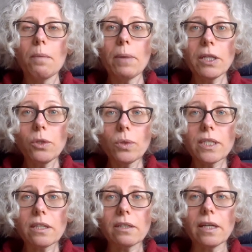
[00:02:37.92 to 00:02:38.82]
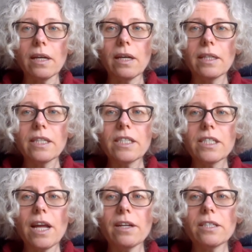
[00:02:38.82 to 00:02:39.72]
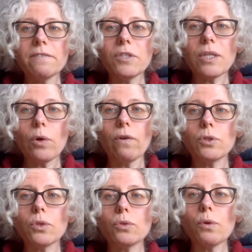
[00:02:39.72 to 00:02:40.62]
Paradoxically, this narrative serves